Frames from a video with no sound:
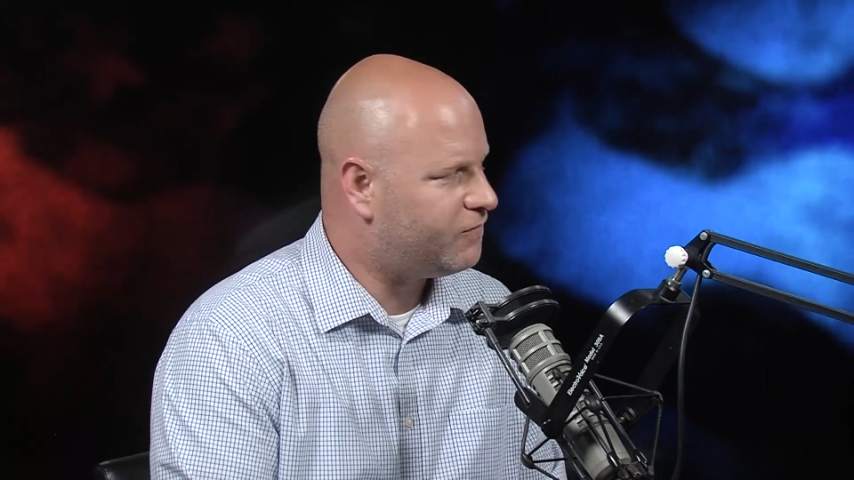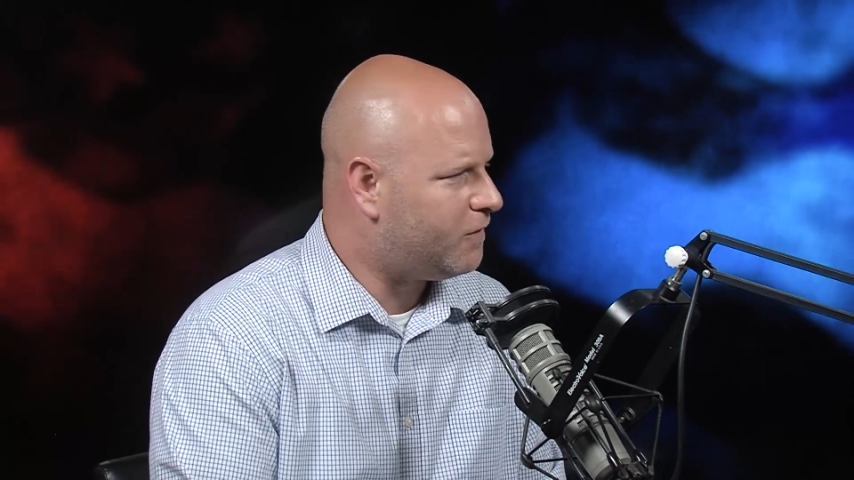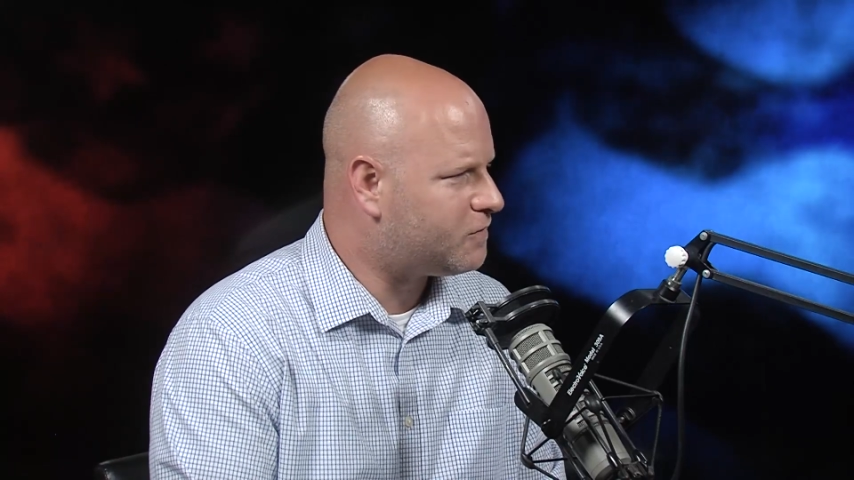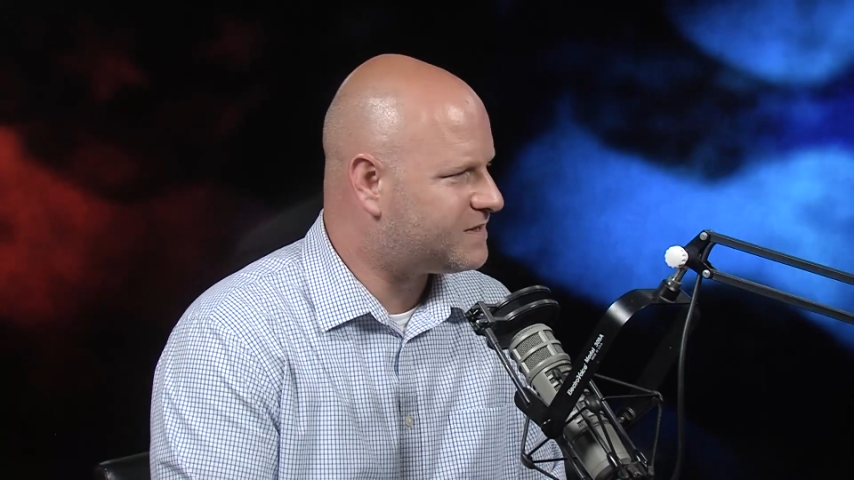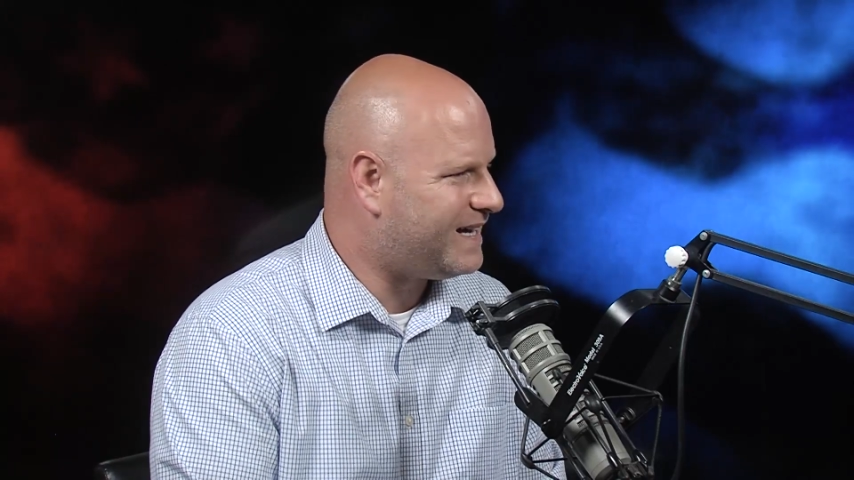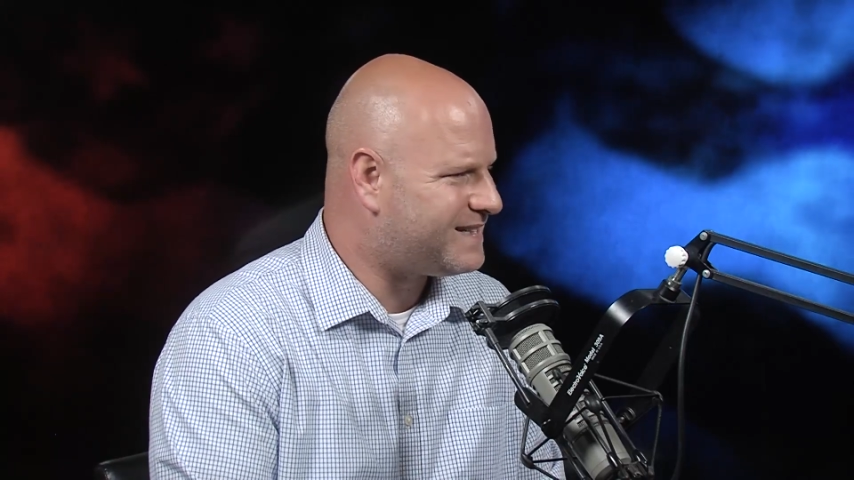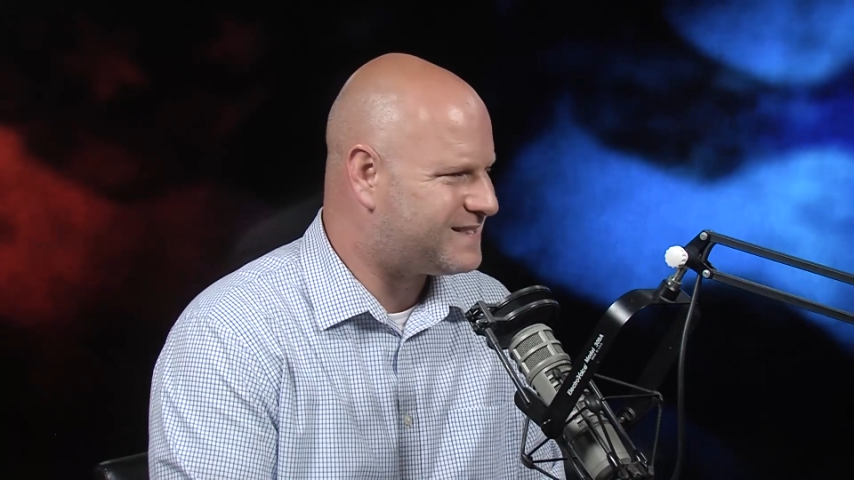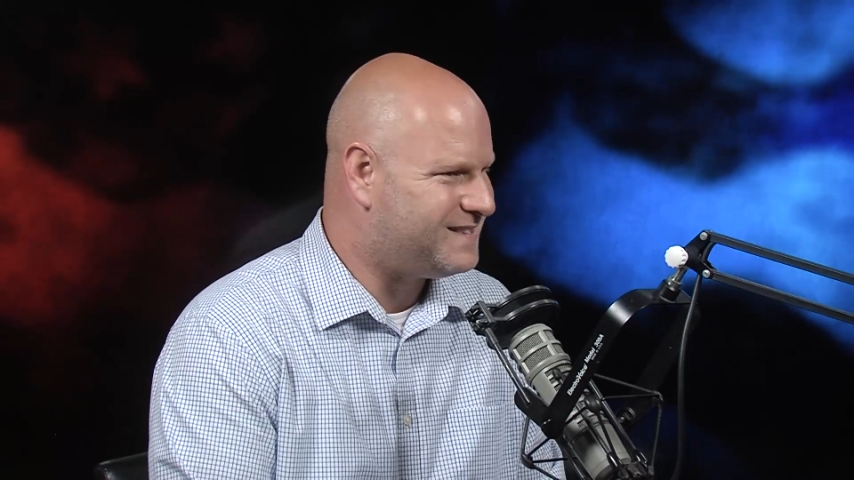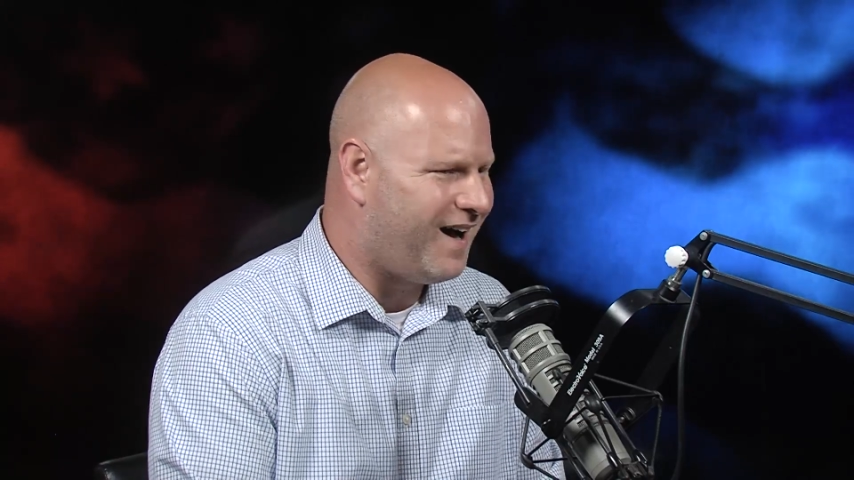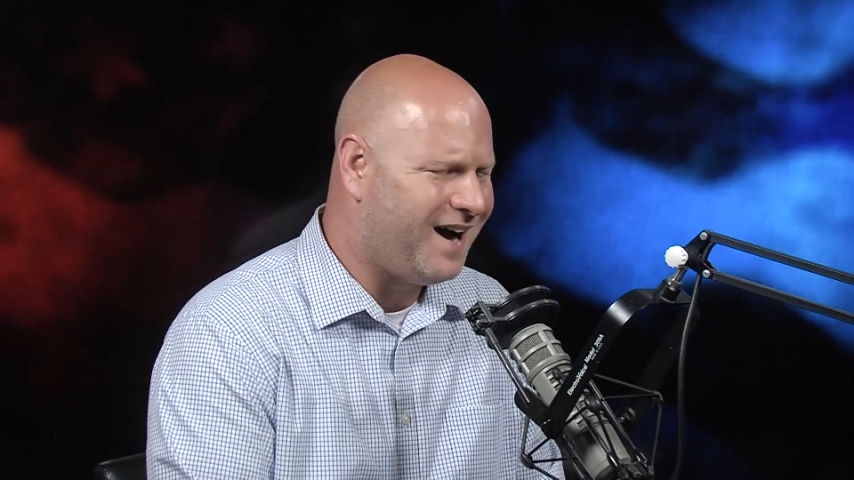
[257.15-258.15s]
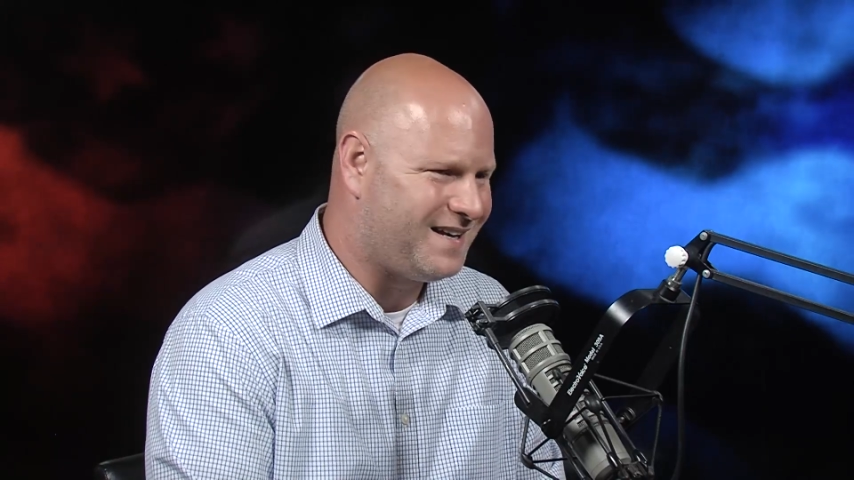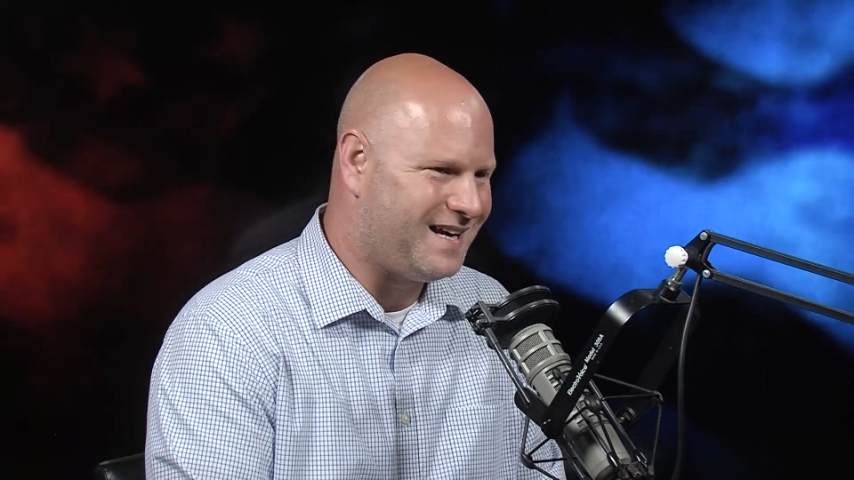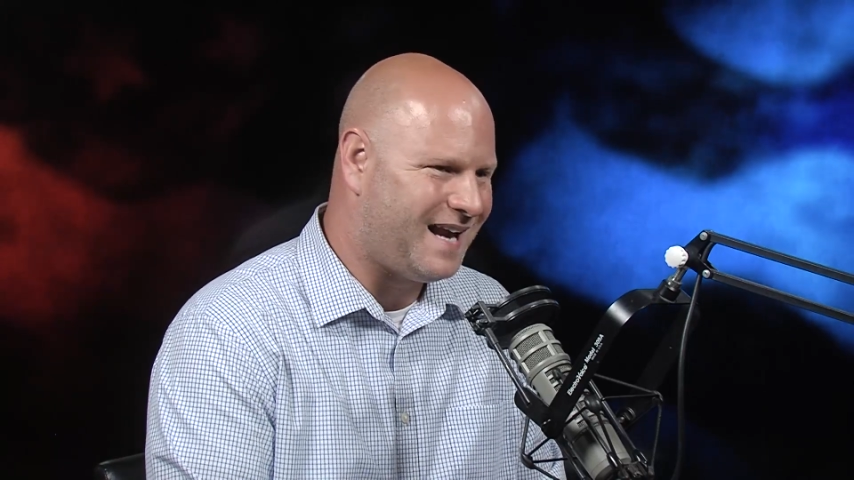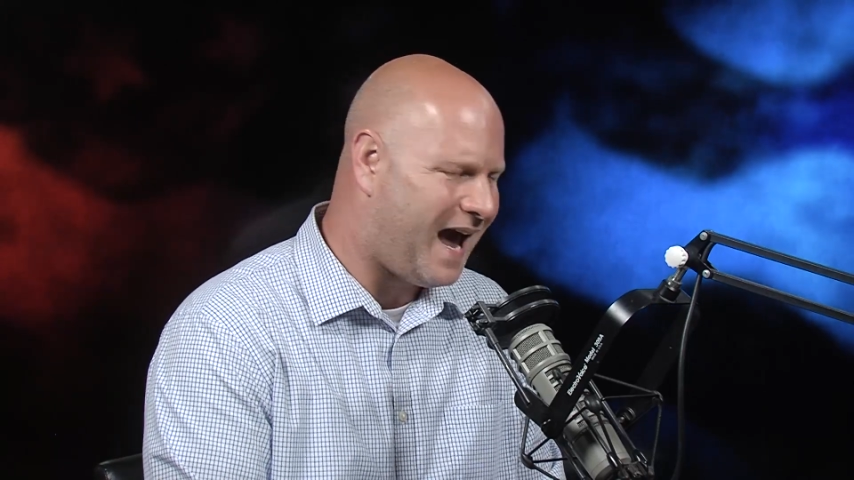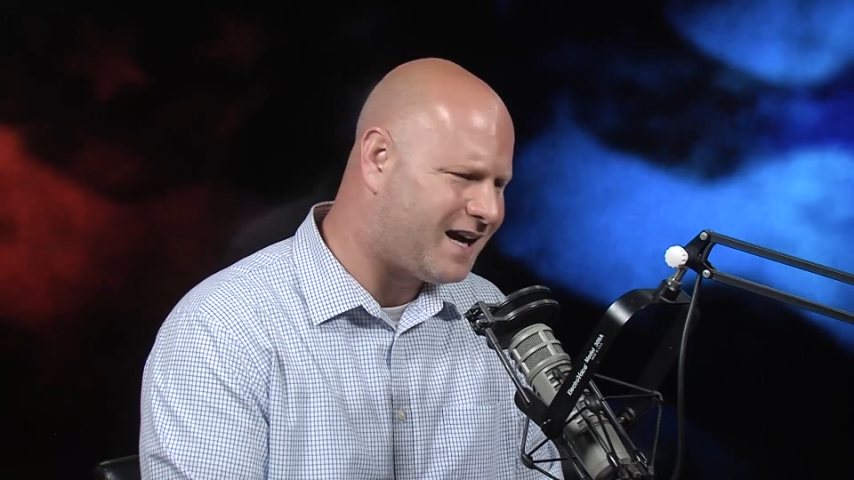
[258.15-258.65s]
Well, folks, that's not
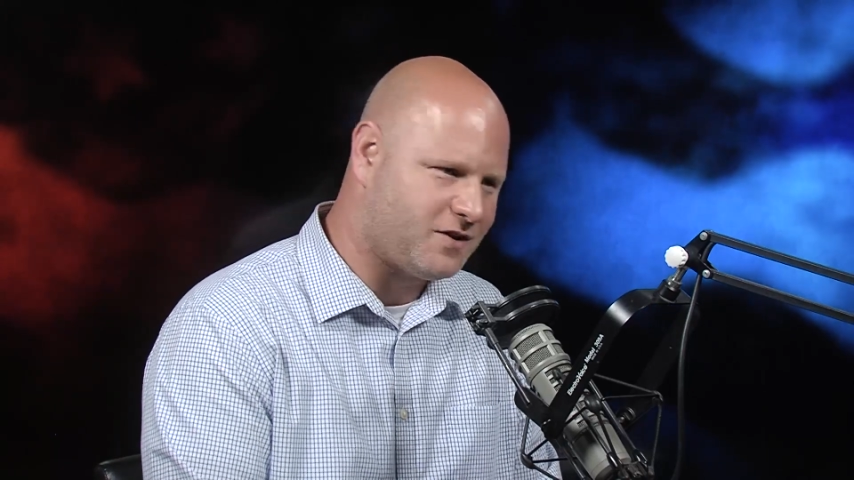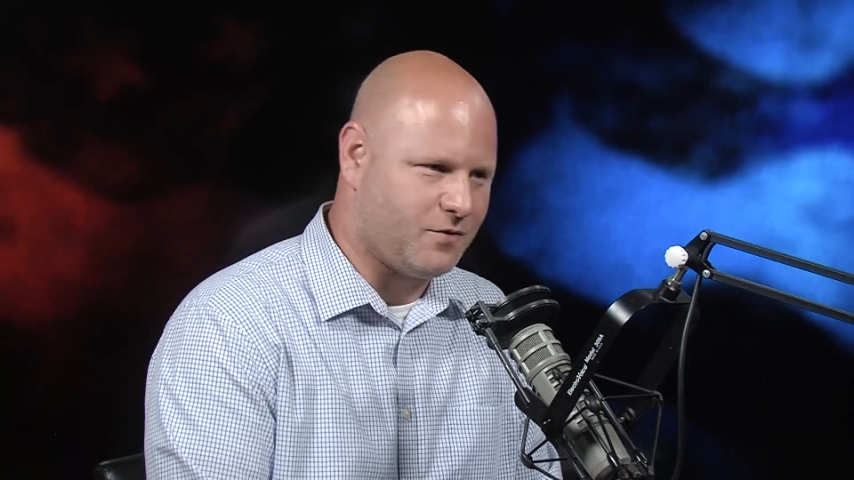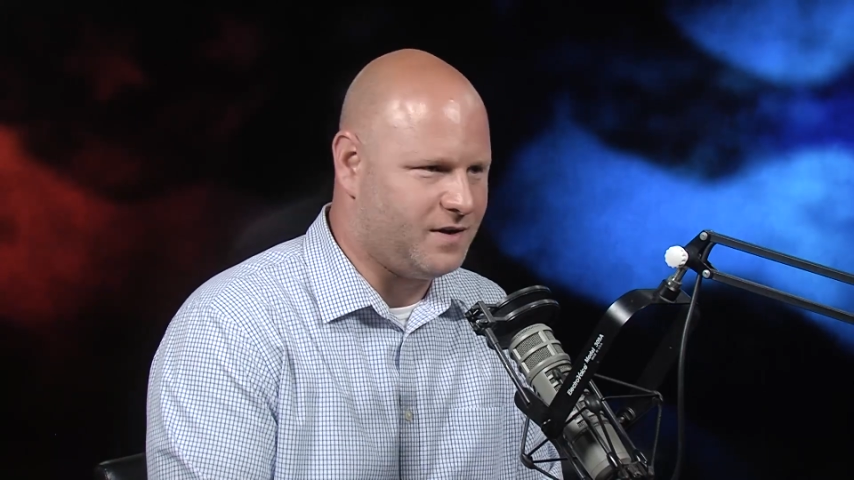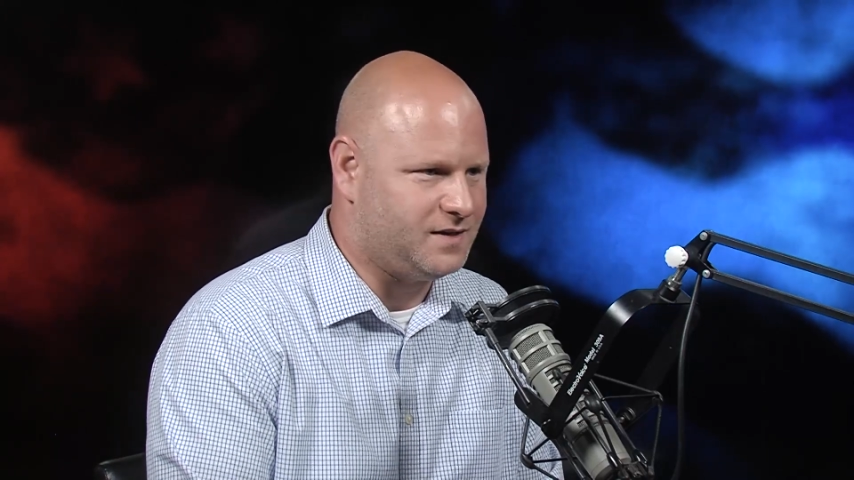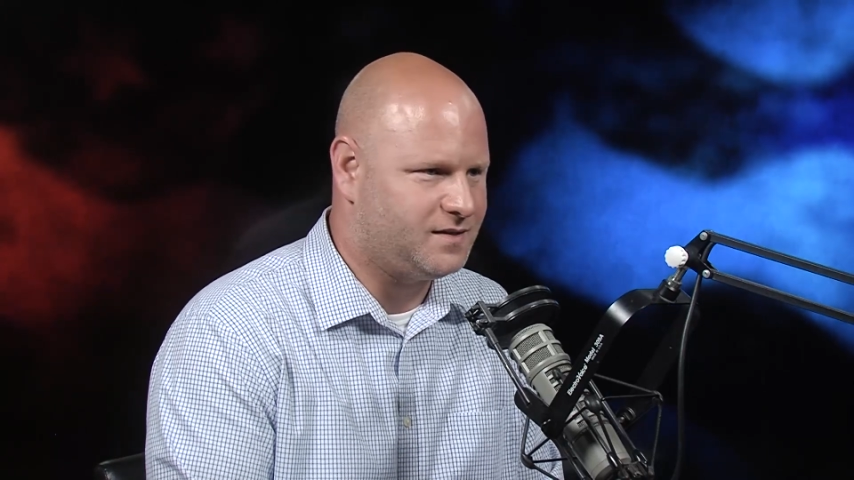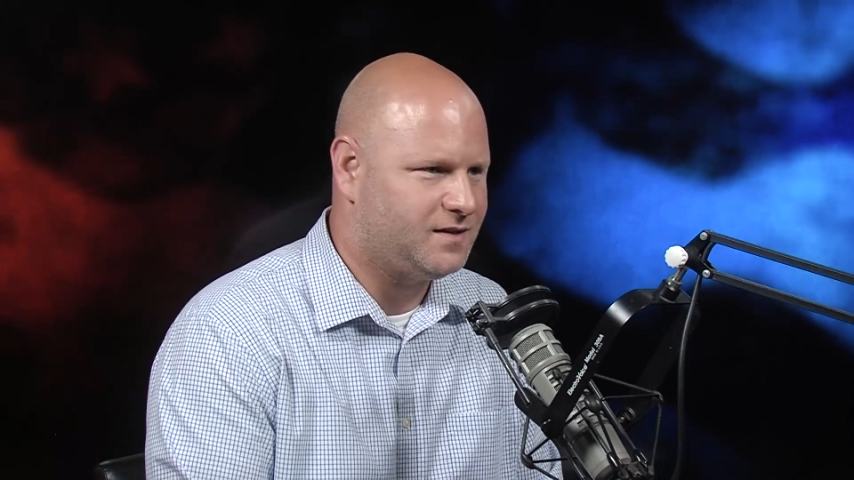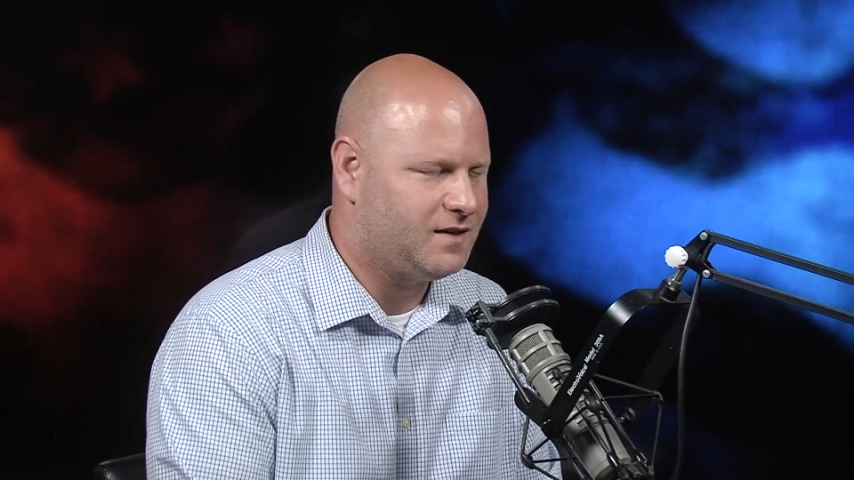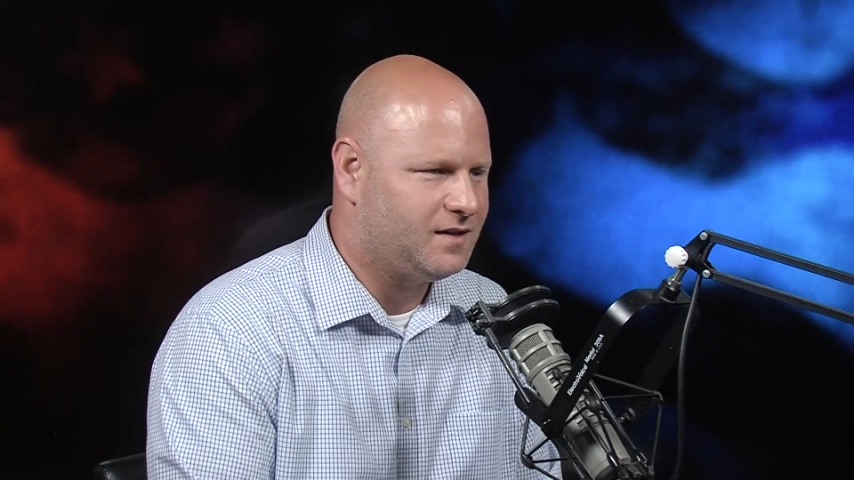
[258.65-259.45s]
inaccurate.